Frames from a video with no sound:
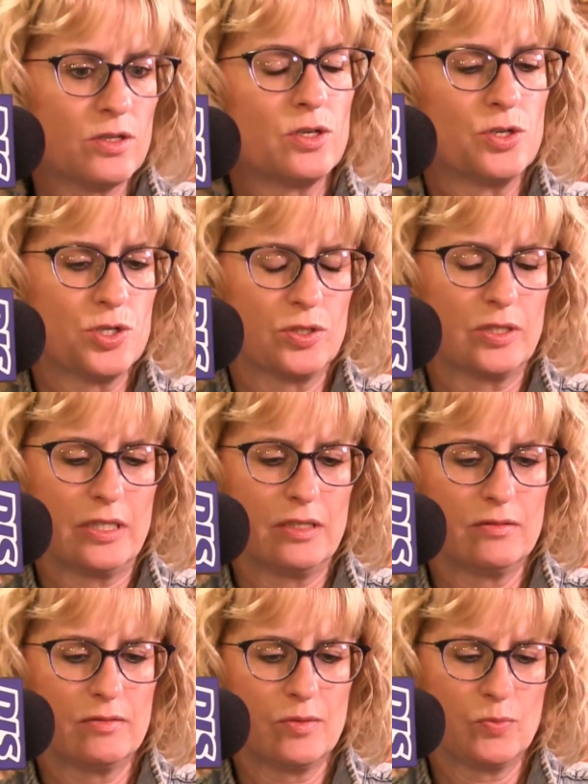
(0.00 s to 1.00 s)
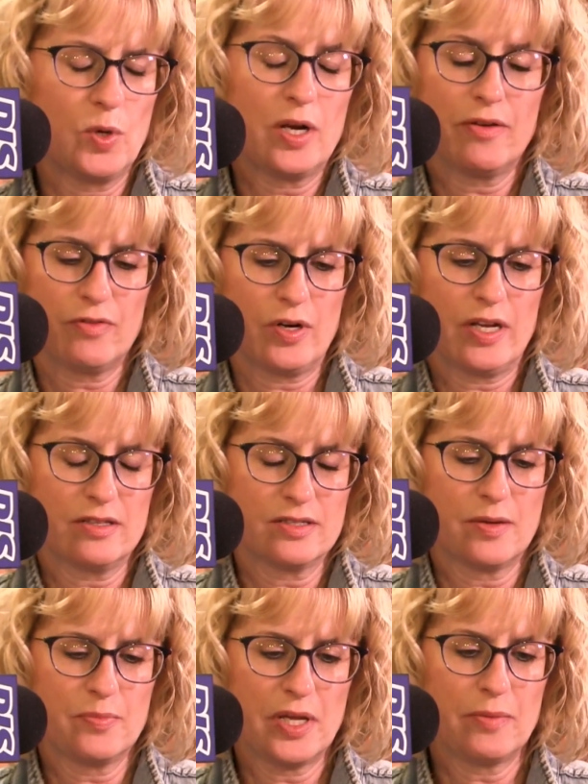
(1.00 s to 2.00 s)
usually, whatever it ends
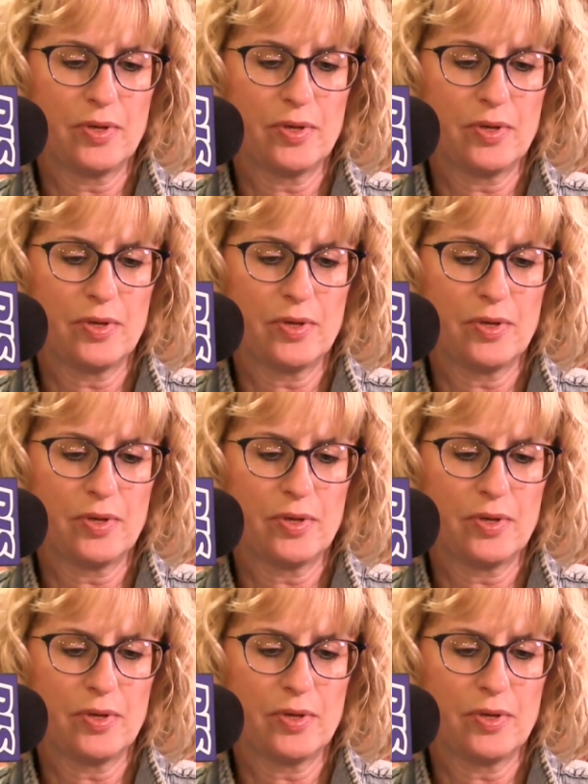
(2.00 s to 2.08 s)
up being.